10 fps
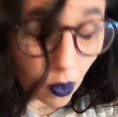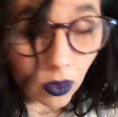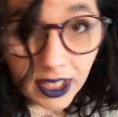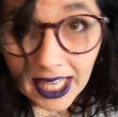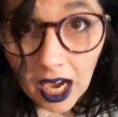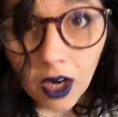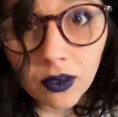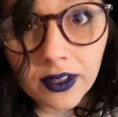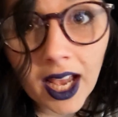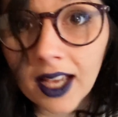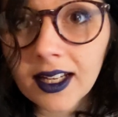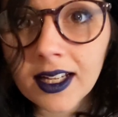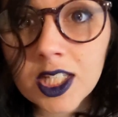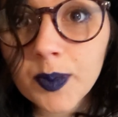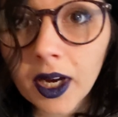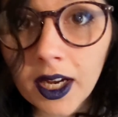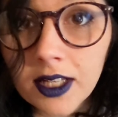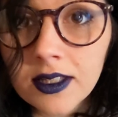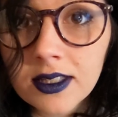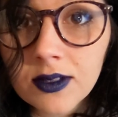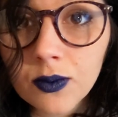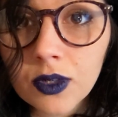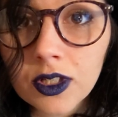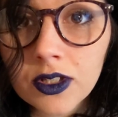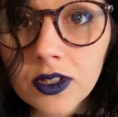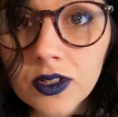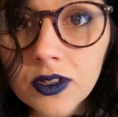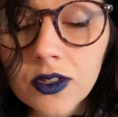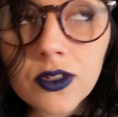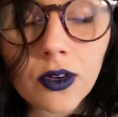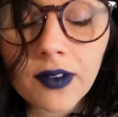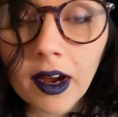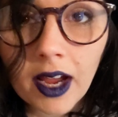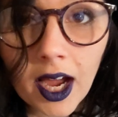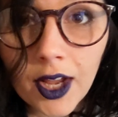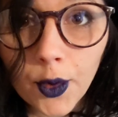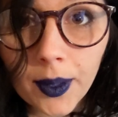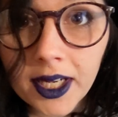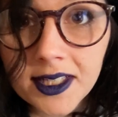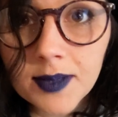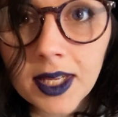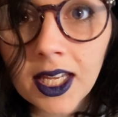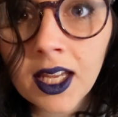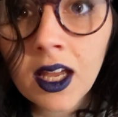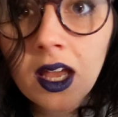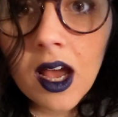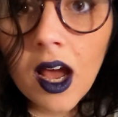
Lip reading: holy cow, that experience was so very eye-opening to me,